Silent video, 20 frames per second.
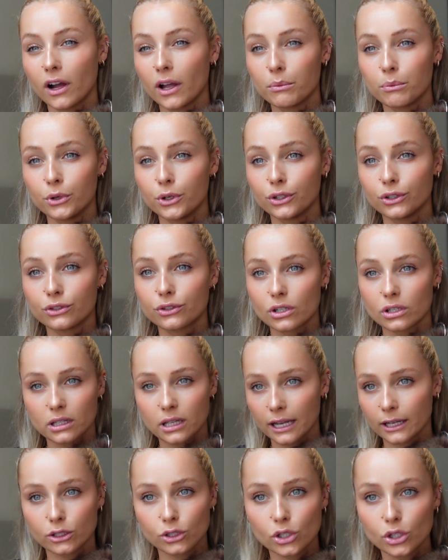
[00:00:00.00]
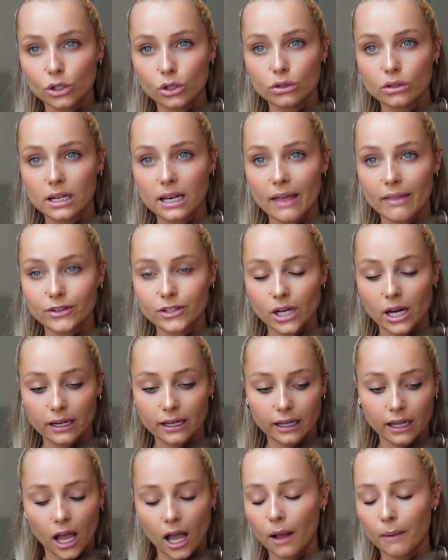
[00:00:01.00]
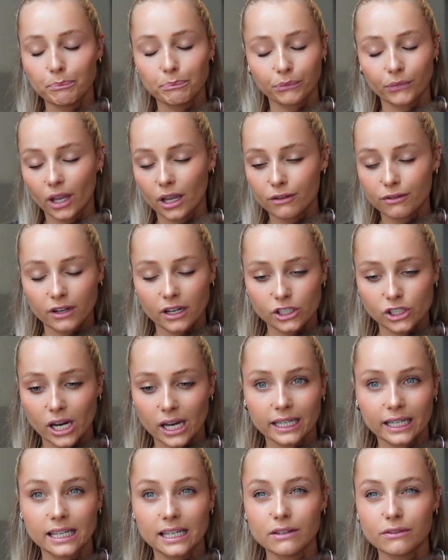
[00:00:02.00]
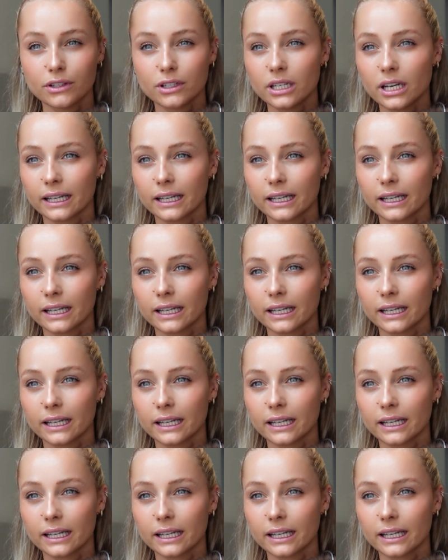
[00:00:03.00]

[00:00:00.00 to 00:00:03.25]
I wouldn't just like choose a leather jacket, a fur jacket even.